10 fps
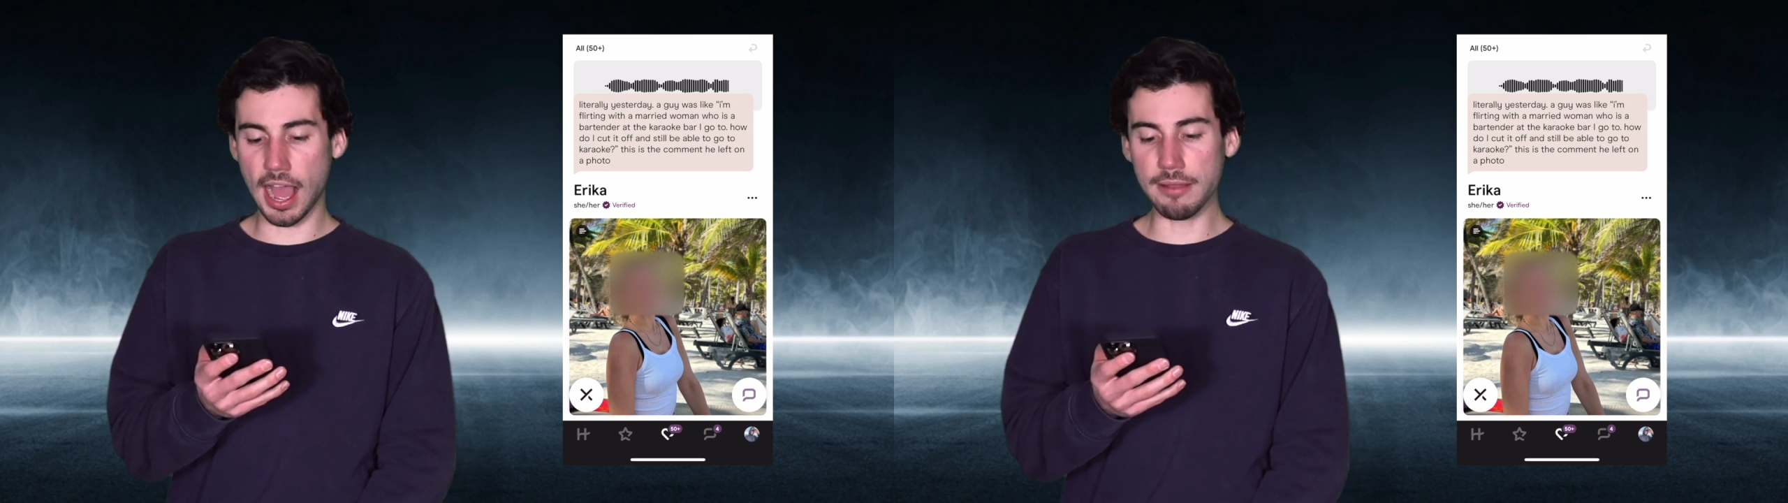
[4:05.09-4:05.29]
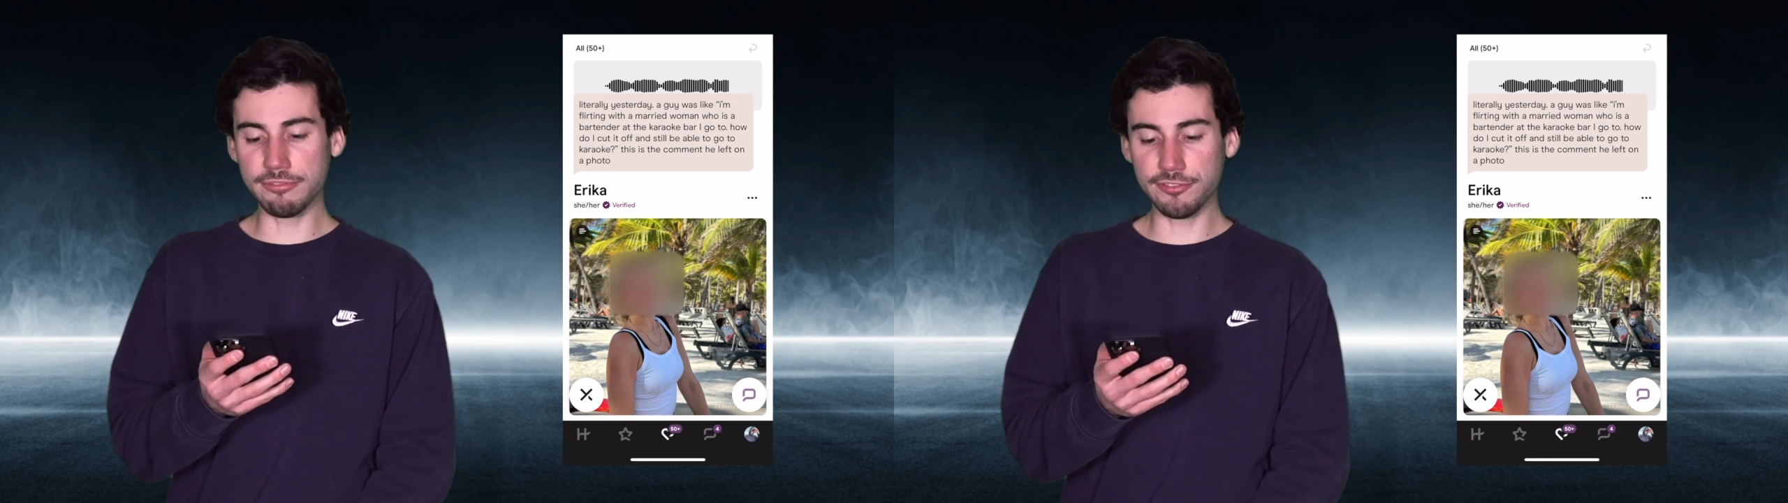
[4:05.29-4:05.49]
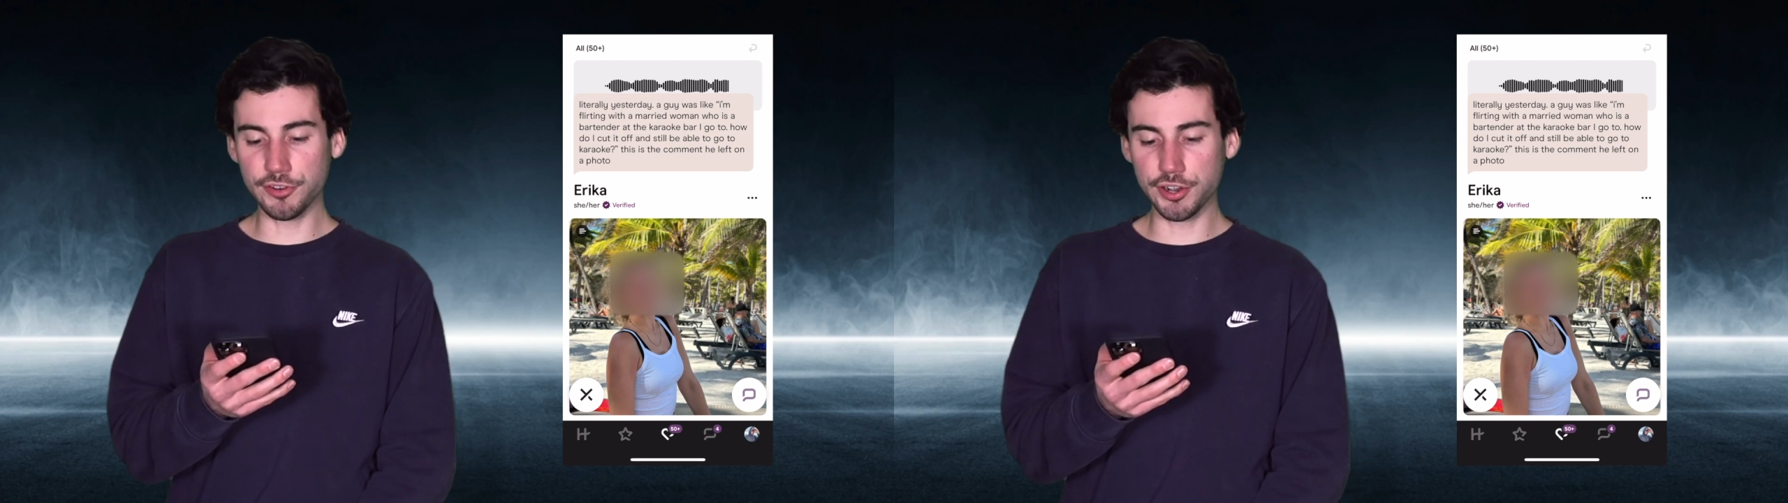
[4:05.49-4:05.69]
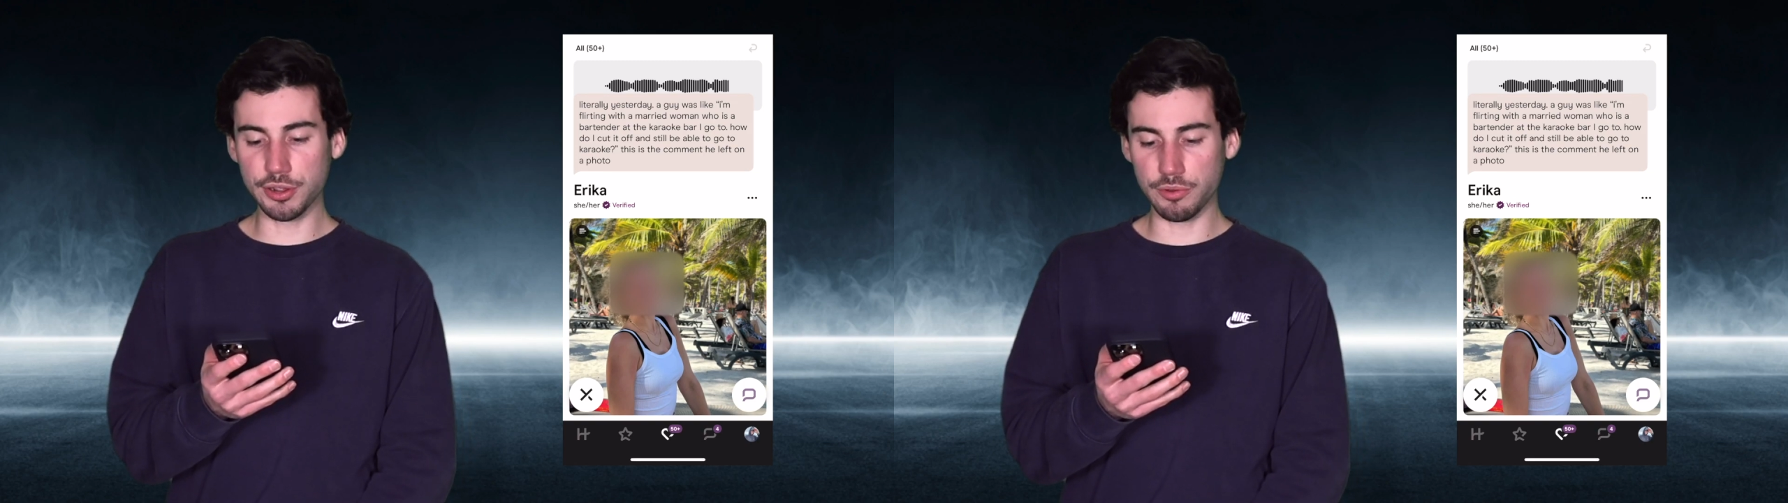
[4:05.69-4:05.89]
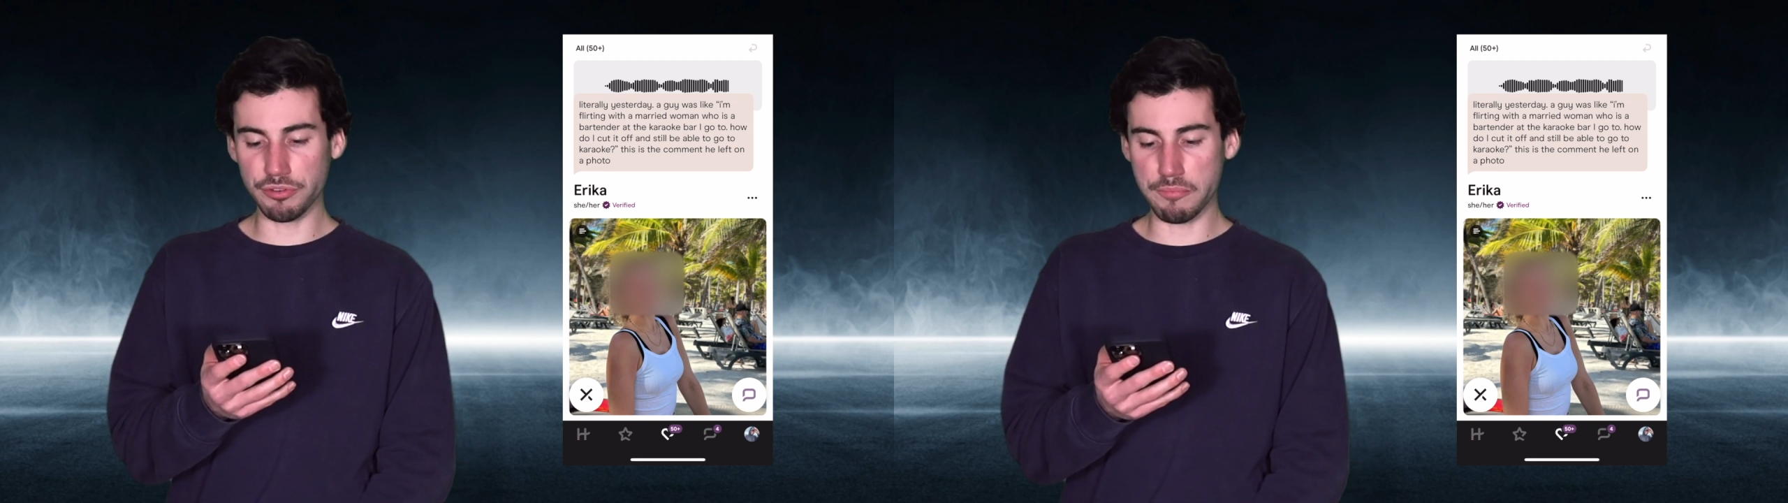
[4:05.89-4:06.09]
I'm flirting
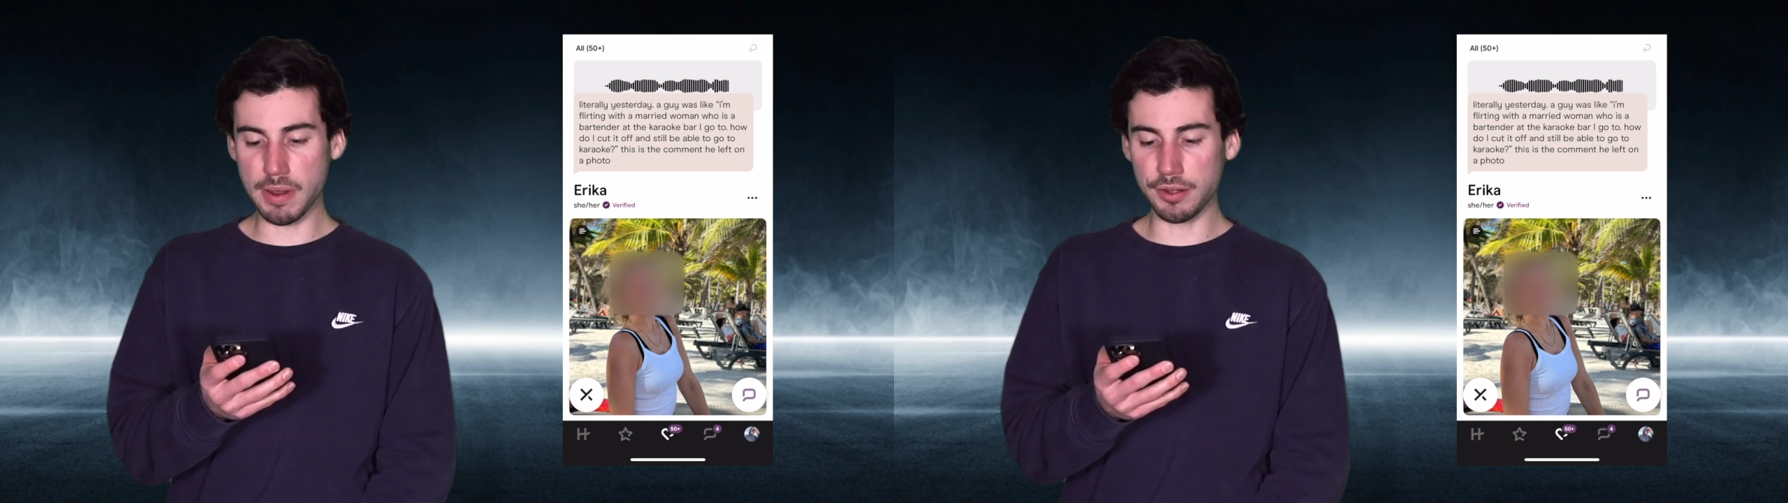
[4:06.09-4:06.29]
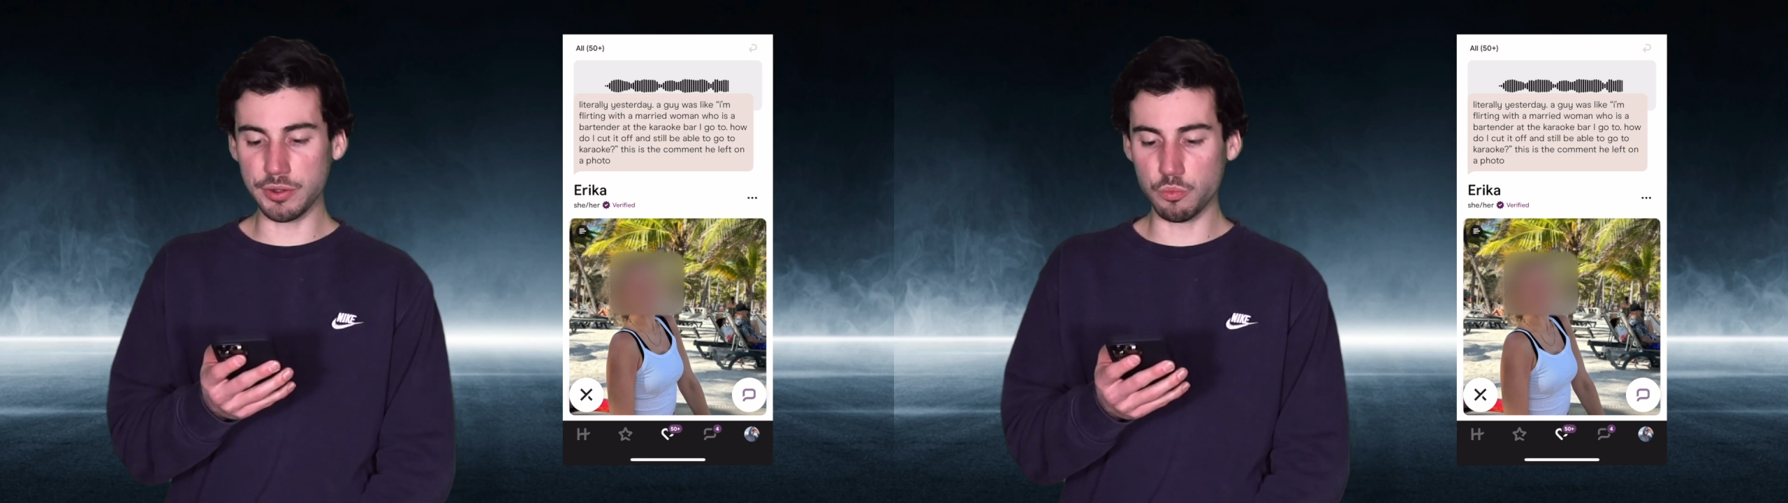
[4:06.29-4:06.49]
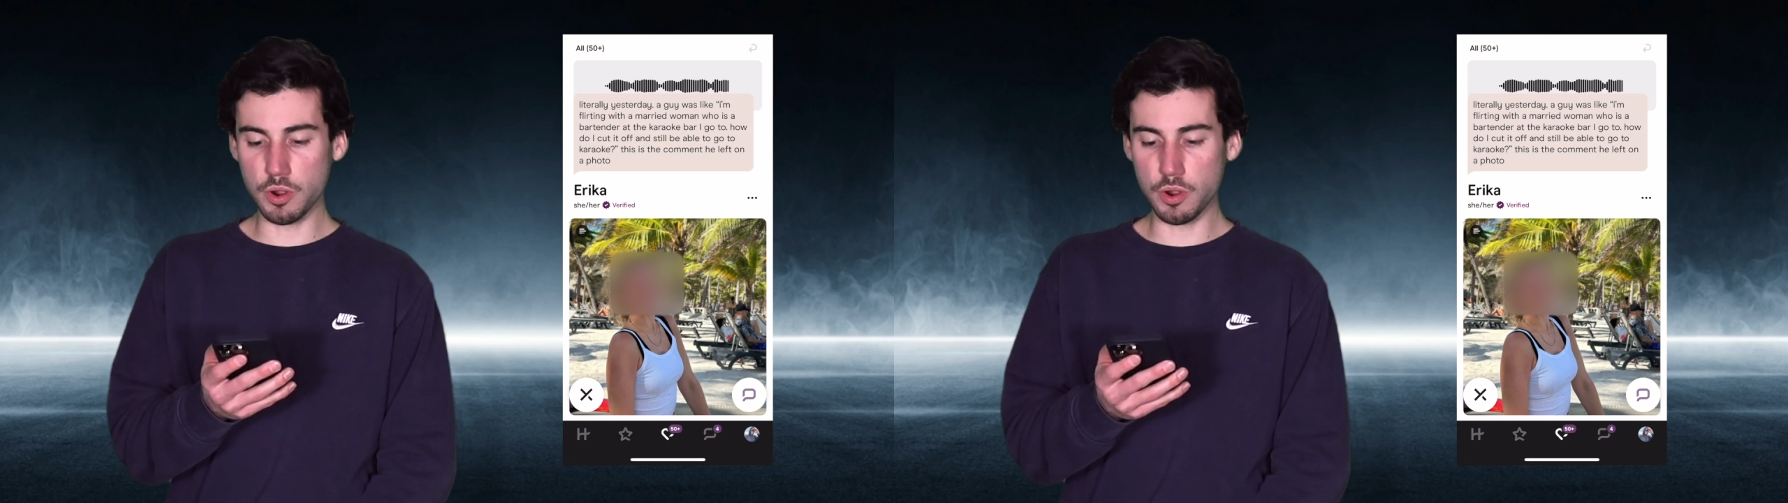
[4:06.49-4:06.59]
with a married